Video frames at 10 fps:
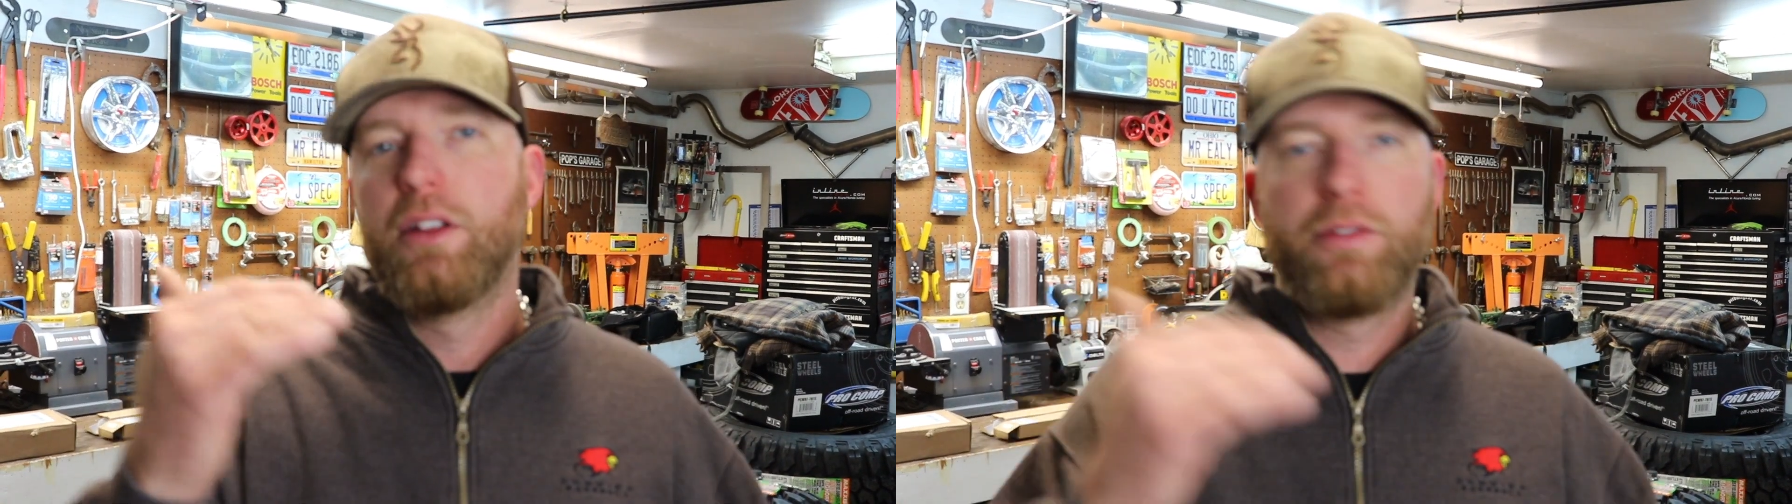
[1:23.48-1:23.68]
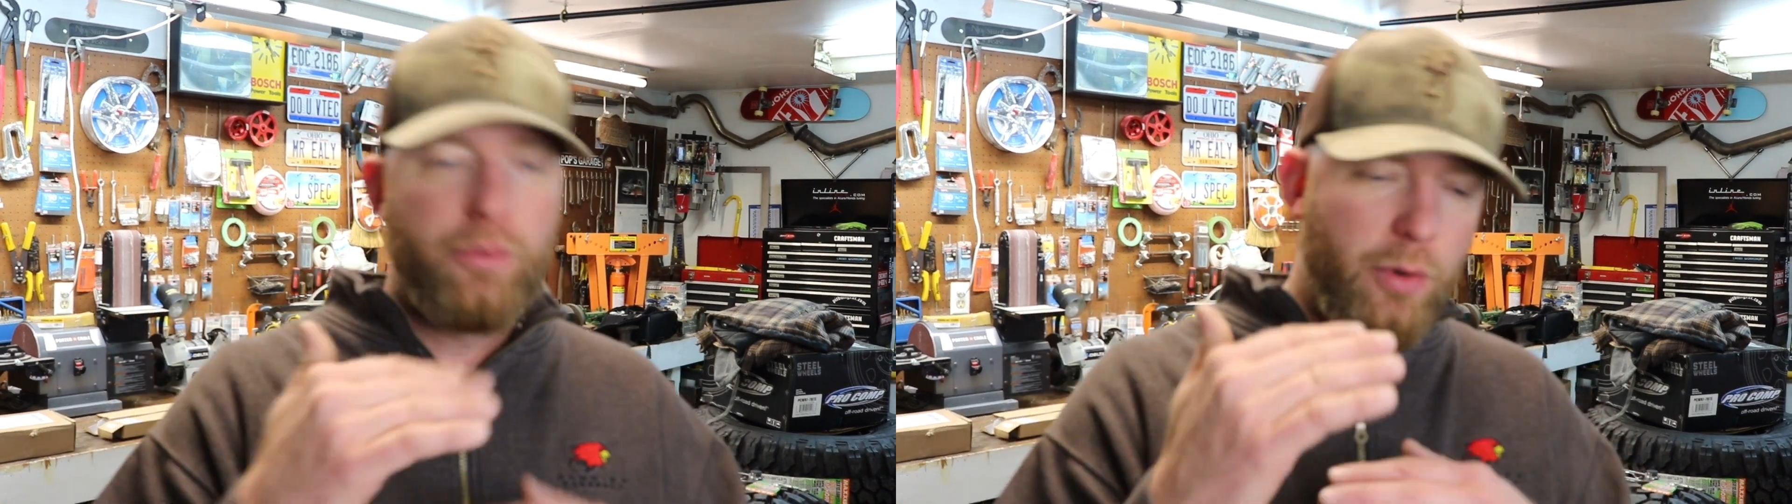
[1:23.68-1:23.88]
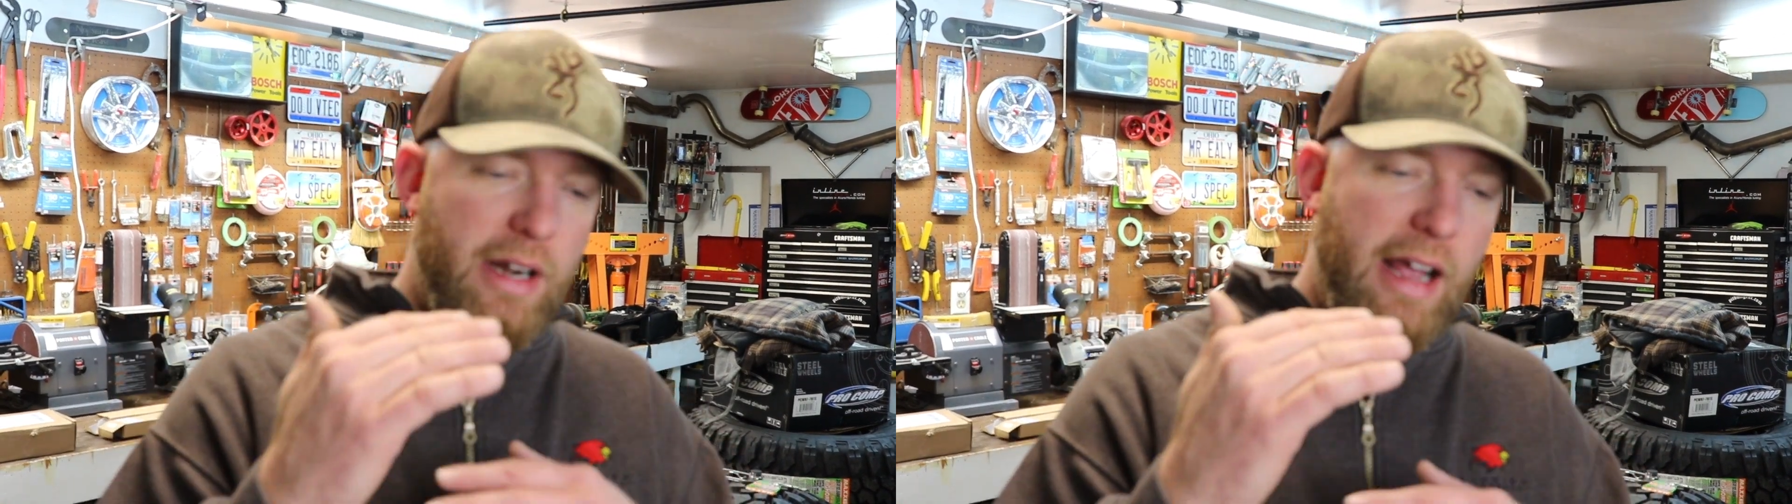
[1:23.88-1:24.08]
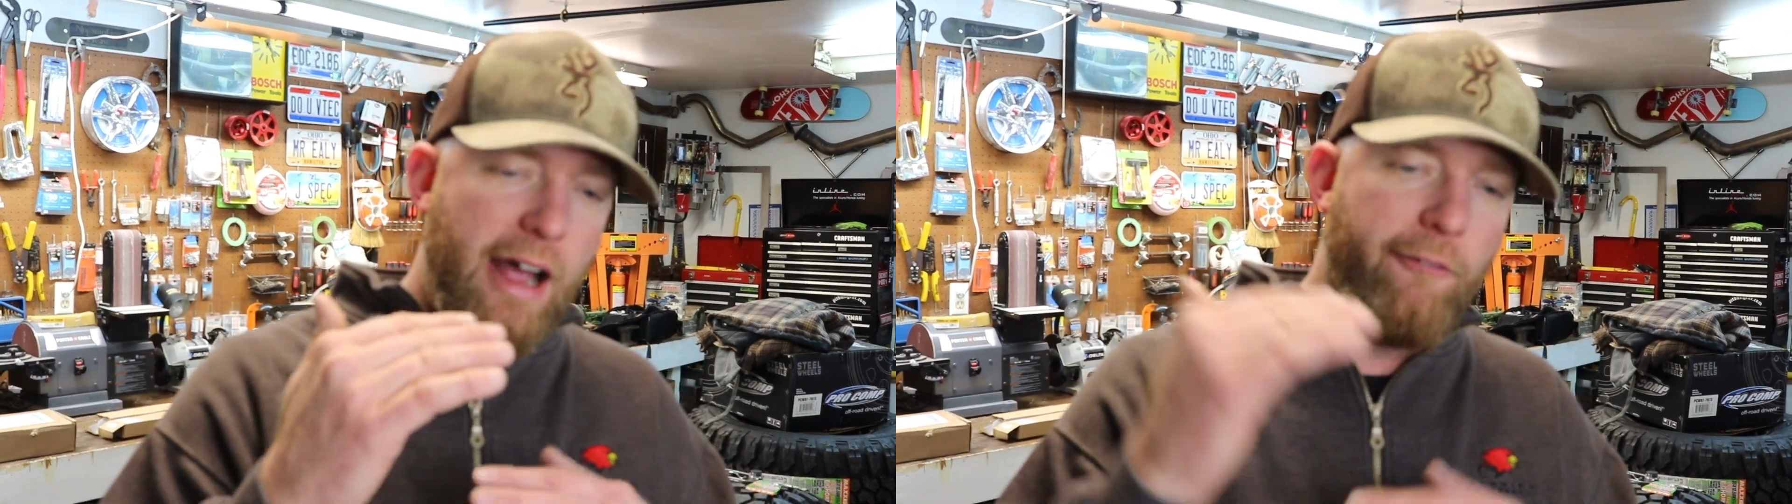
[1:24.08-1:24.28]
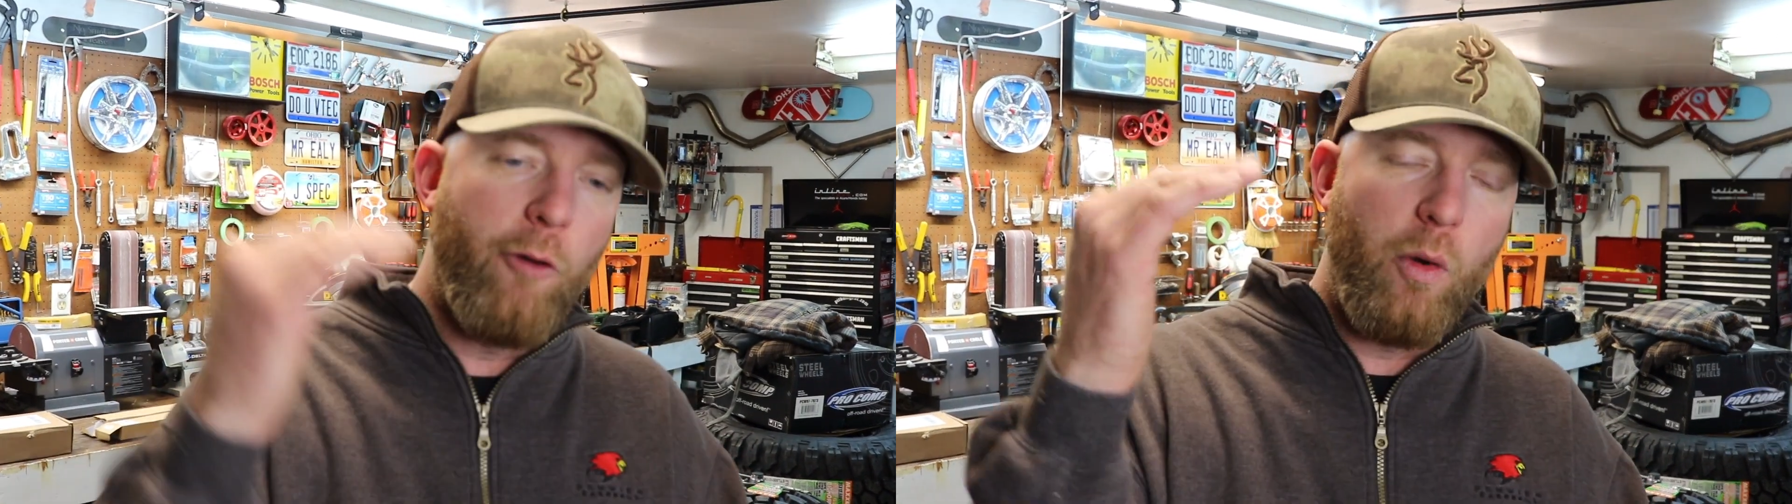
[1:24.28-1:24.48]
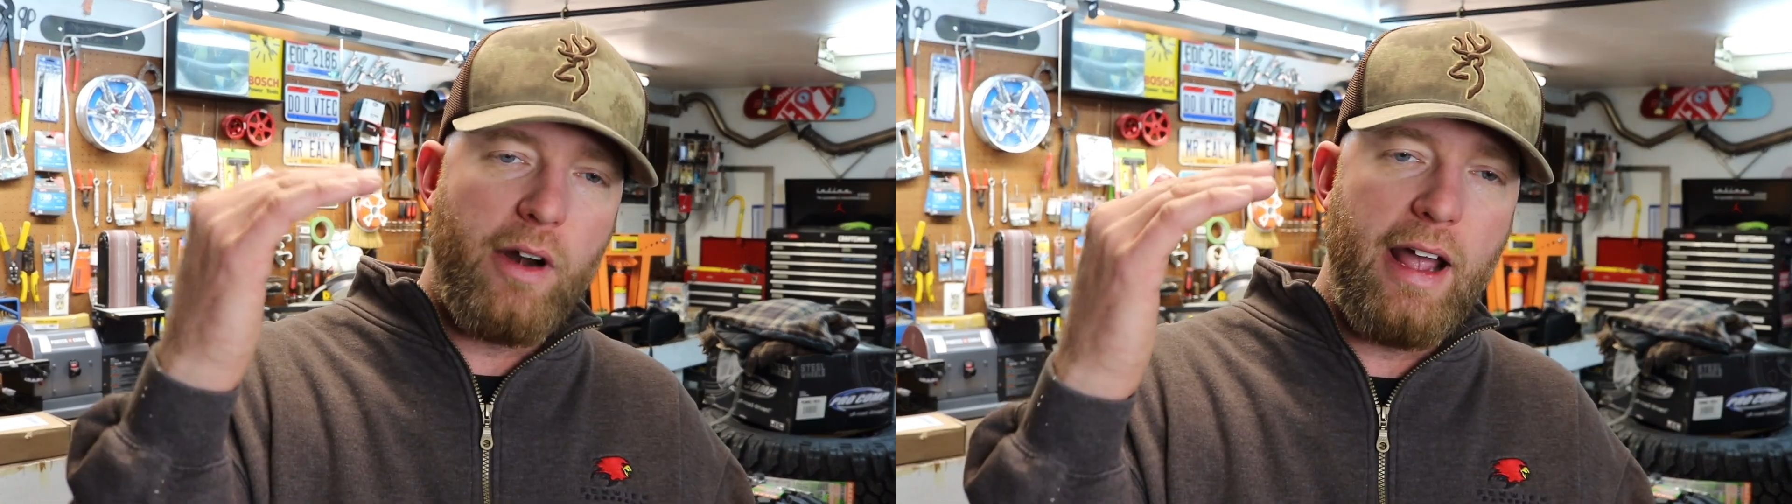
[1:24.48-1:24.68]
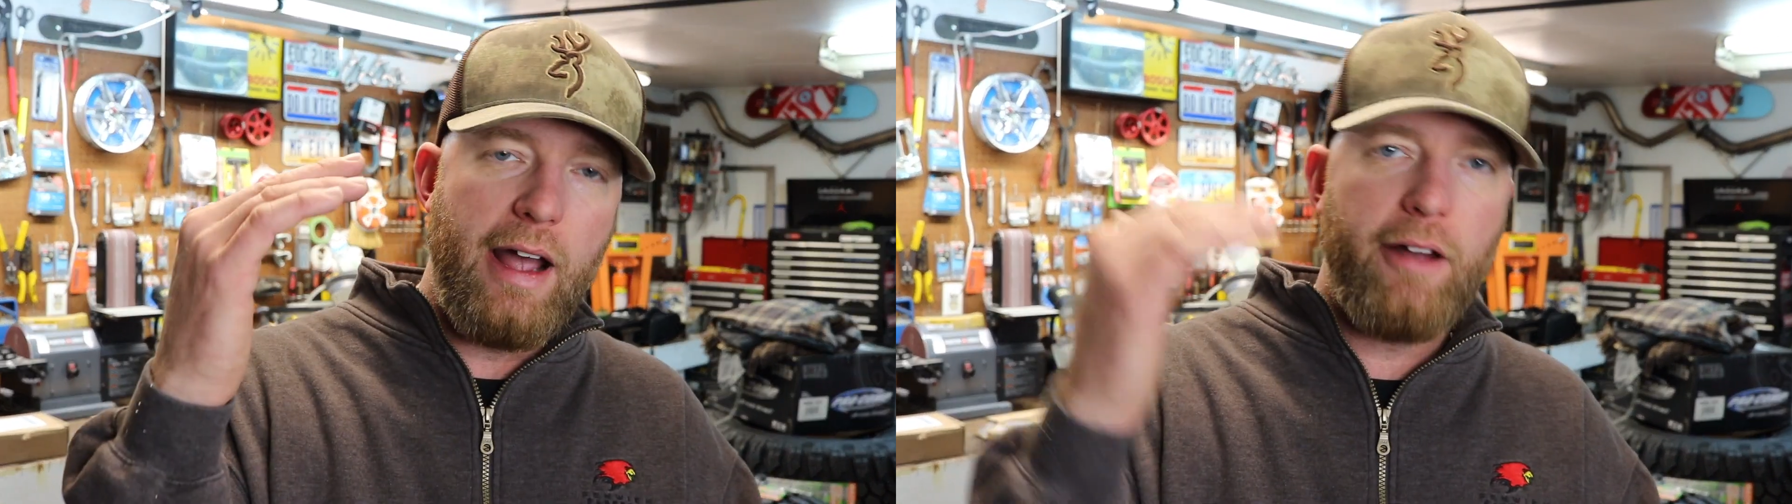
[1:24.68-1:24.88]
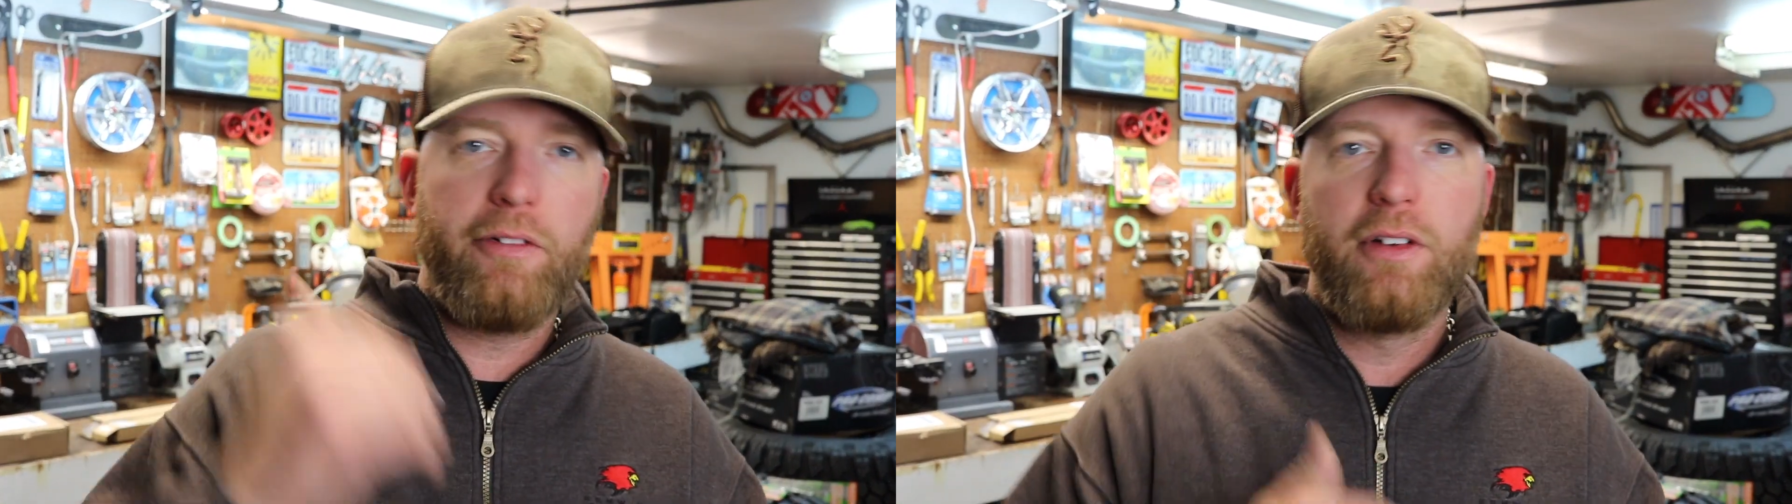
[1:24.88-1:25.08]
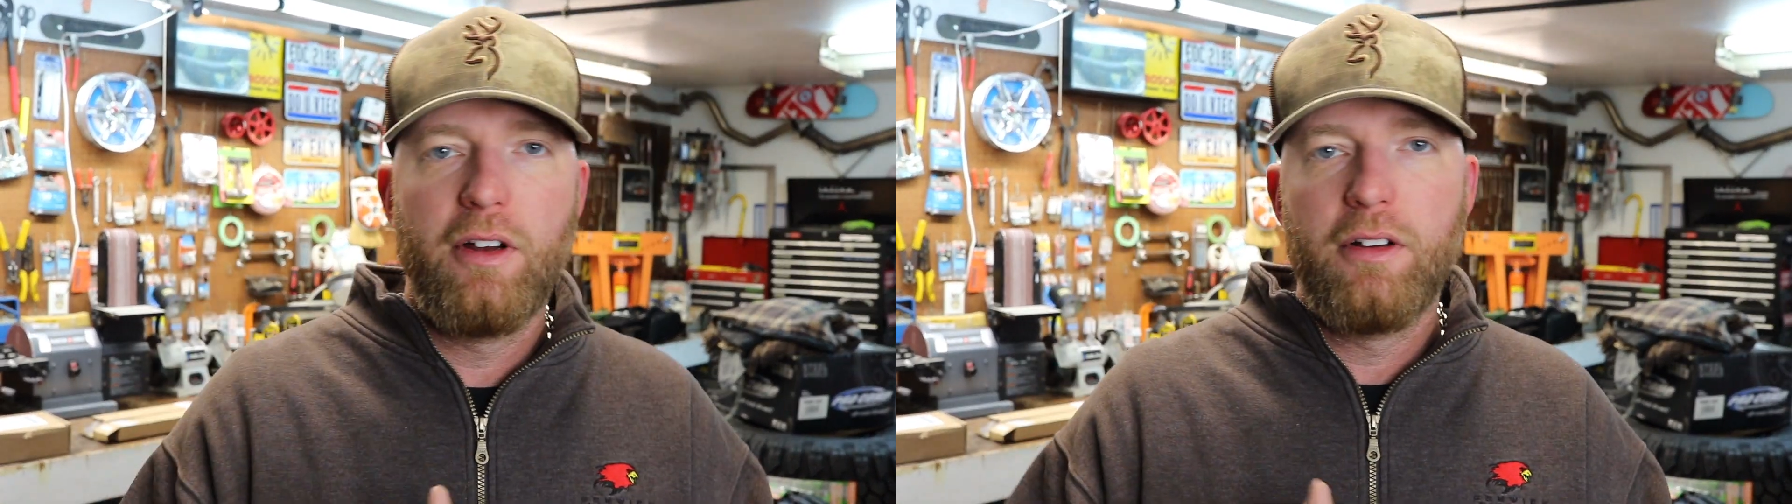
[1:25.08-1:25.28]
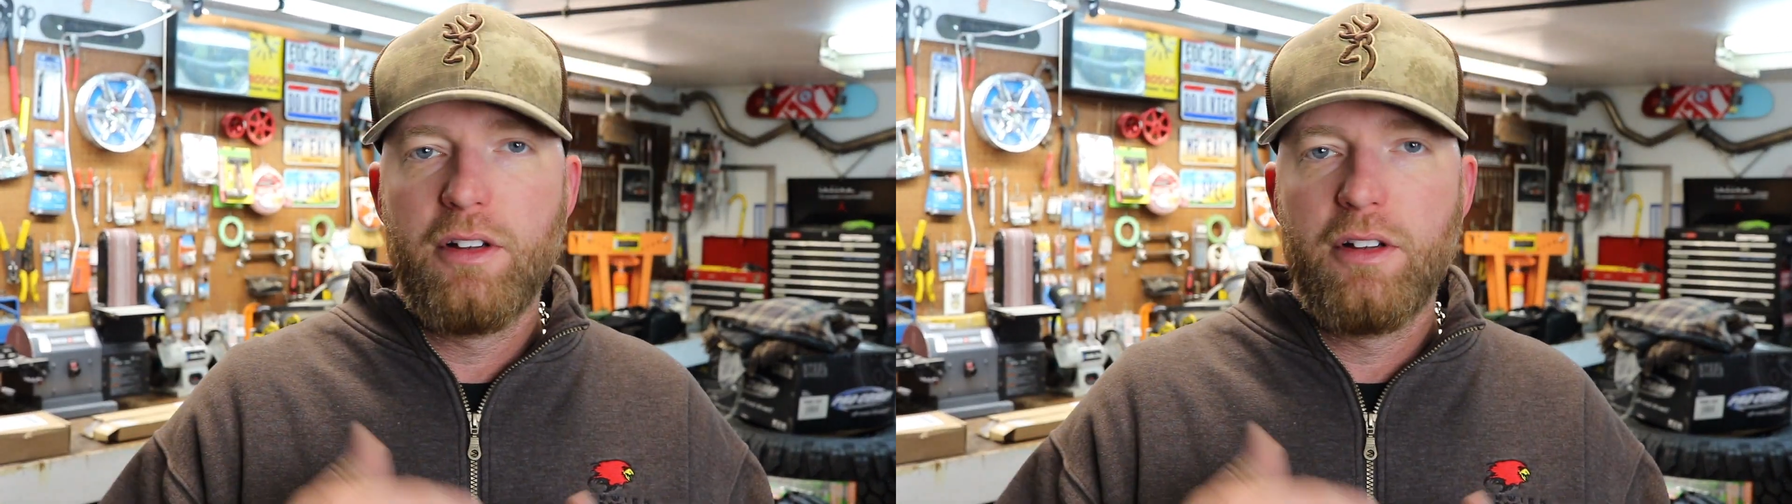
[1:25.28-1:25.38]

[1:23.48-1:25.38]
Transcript: three and a half, four and a half,